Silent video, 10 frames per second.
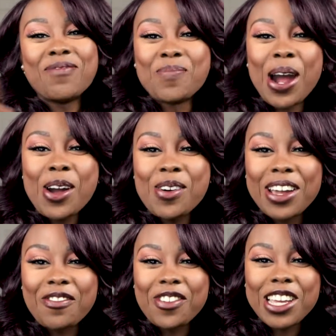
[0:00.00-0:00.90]

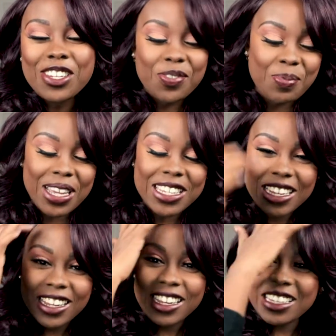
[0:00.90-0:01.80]
borrowing a phrase from my
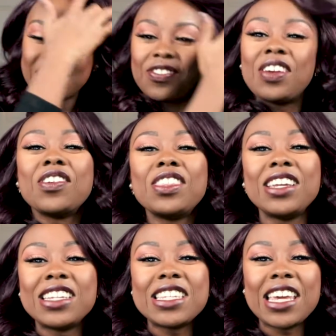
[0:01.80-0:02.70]
son. That's his favorite
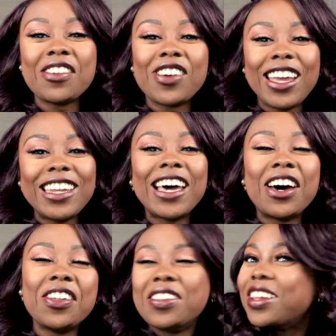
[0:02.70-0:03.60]
thing to say right
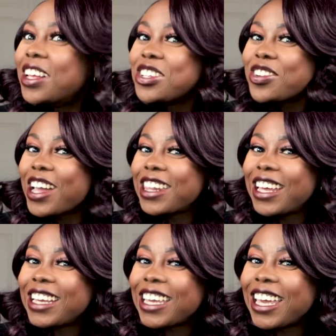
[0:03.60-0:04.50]
now. Let's try
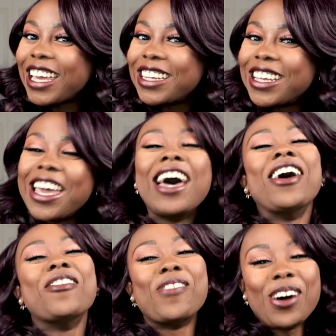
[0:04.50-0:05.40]
that again.
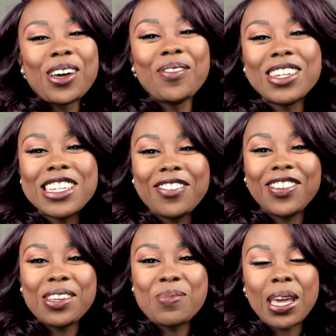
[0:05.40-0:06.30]
Welcome to
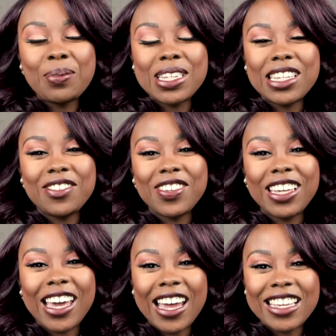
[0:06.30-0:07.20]
Tiffkneebaby
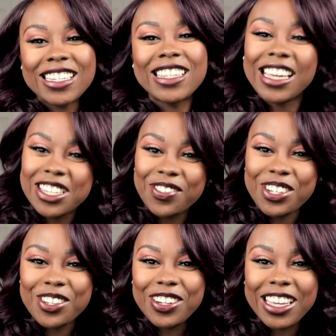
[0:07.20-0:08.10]
TV, guys. Thanks for
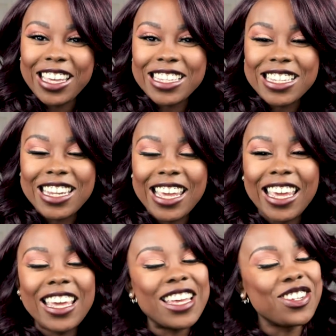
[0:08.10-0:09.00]
tuning in
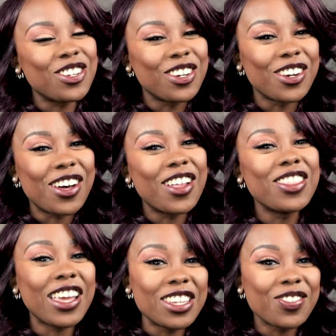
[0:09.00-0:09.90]
today. It's your girl.
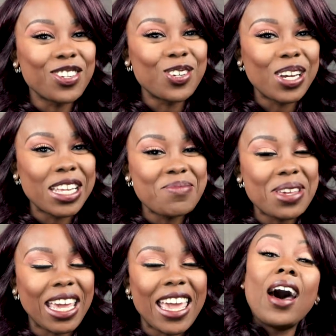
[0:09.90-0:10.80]
Thanks for joining
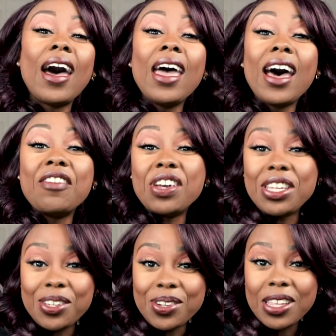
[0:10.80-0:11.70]
me. I have a
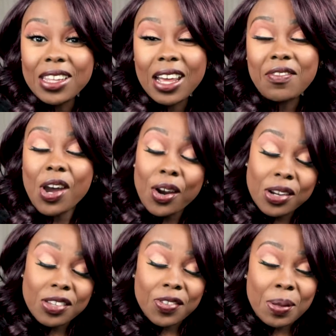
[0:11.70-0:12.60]
unit that I've
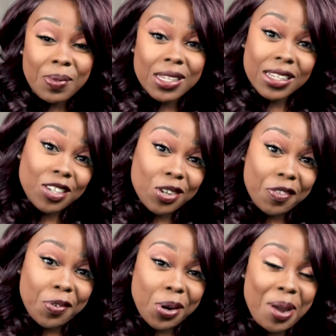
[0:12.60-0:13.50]
already filmed this
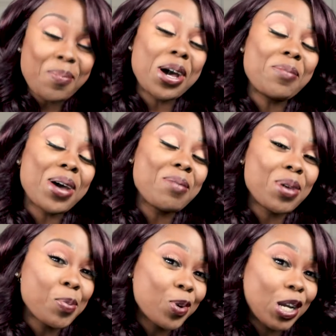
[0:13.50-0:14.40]
intro for, but my
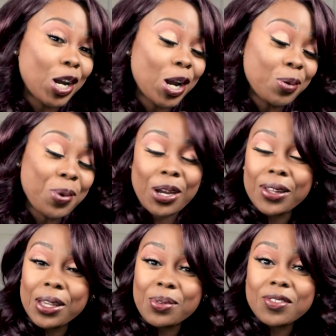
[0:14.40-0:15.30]
memory card
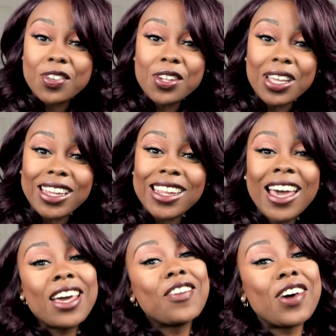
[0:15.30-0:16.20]
apparently was full and
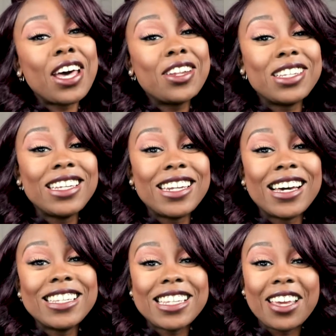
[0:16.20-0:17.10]
that file did
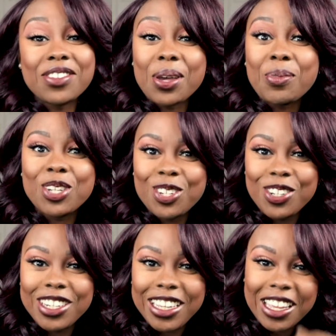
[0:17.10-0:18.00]
not save, so I'm gonna
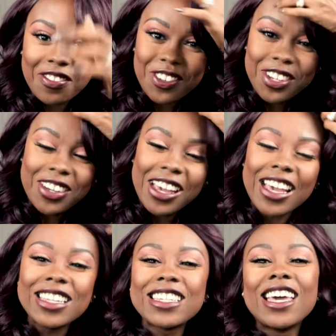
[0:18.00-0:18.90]
shoot it again for you
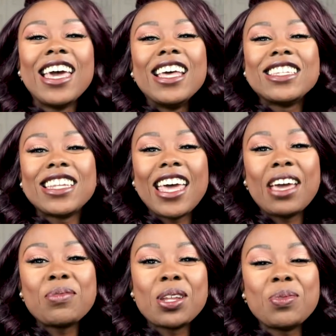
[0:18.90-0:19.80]
guys. Today
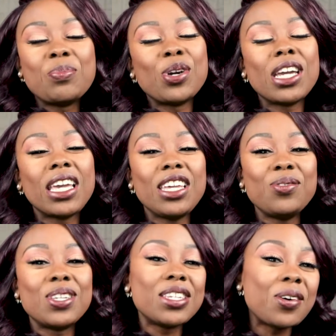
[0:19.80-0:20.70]
I'm gonna be bringing
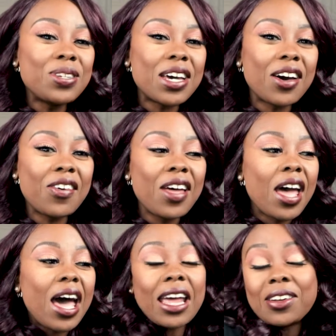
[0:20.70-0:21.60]
you Soto.
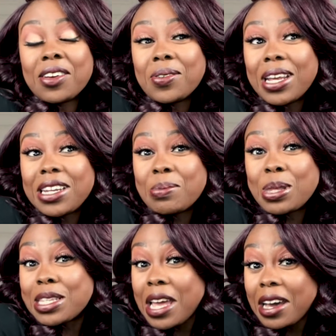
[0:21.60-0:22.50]
I don't know what I did
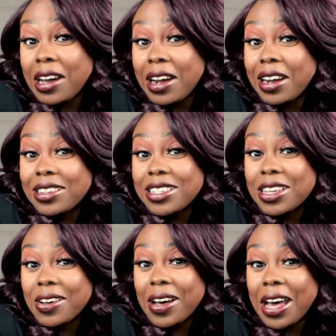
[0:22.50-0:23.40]
with the stock card,
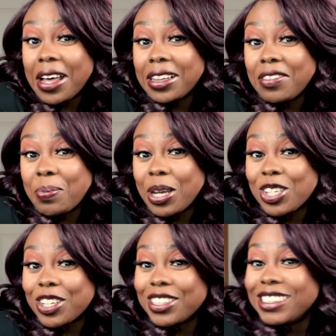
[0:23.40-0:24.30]
so I'll leave a
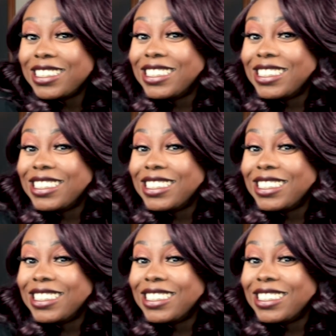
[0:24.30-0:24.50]
picture.